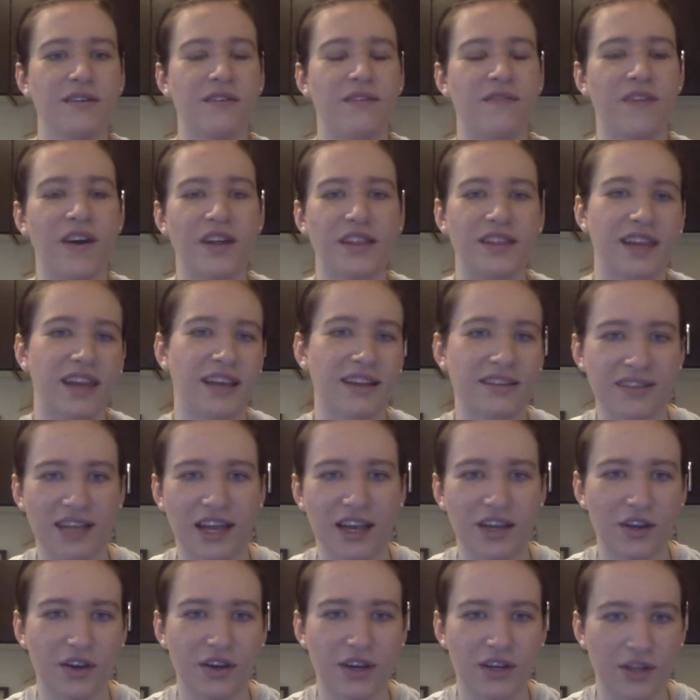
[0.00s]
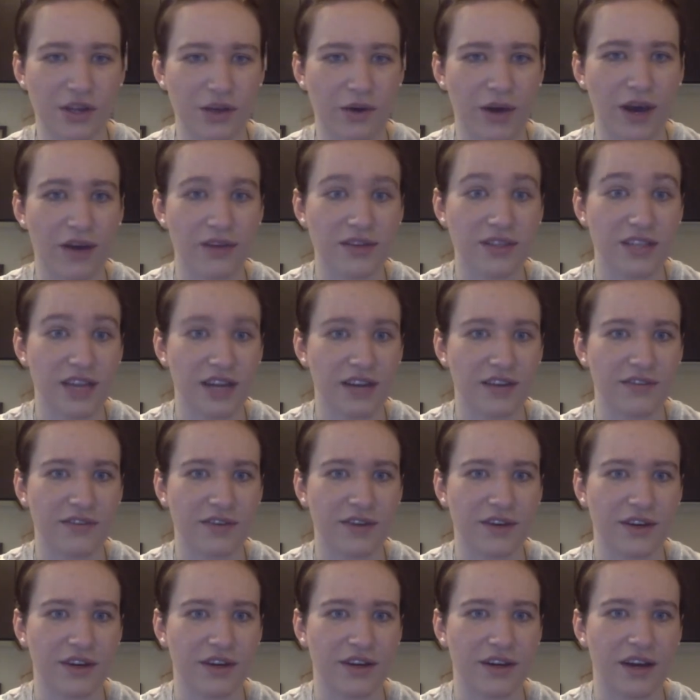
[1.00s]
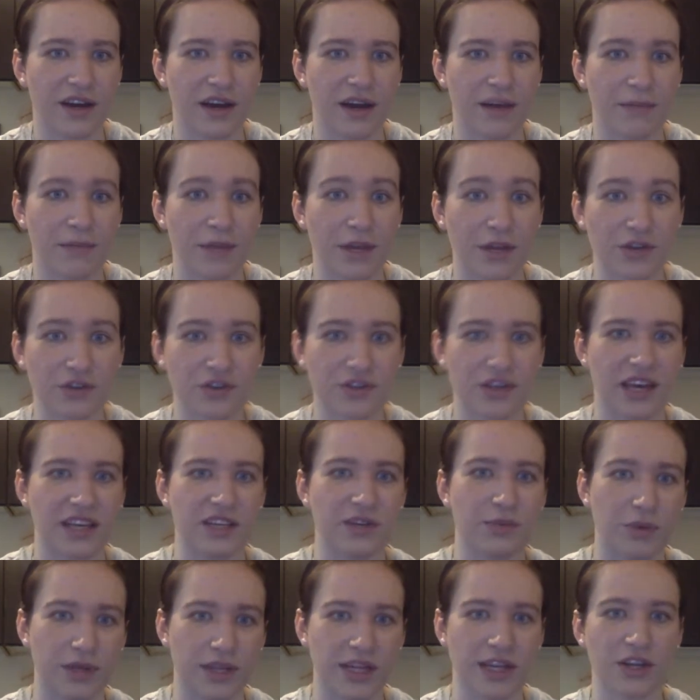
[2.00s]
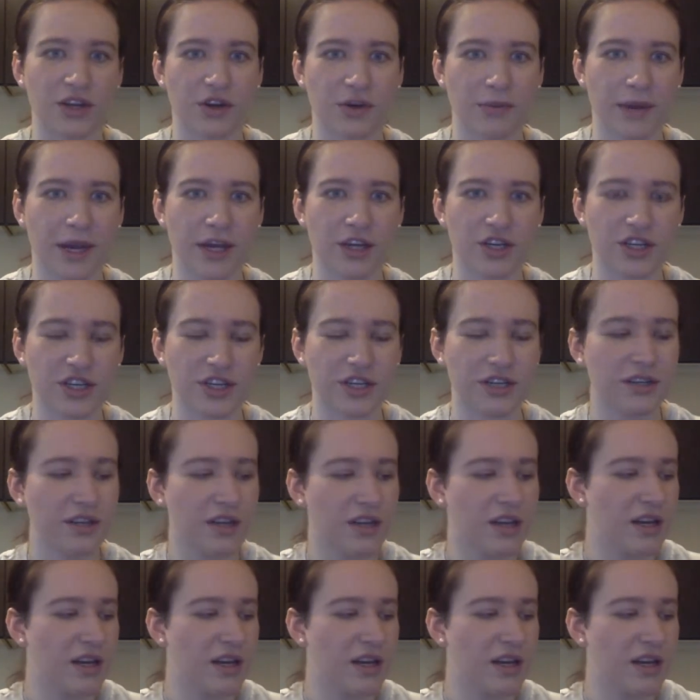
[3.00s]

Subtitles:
fun things that you can do outside of your major that's within your major.